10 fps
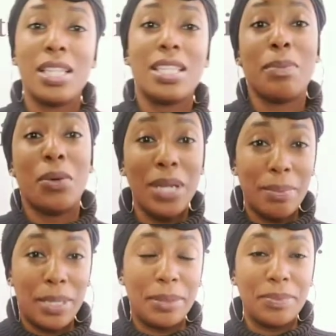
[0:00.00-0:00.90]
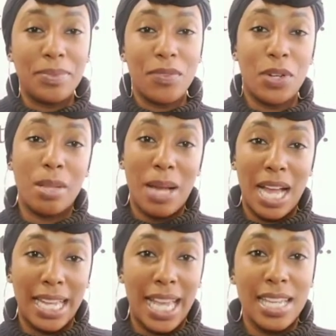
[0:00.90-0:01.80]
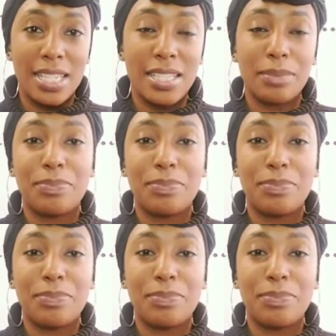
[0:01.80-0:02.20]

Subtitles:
some equipment for the podcast.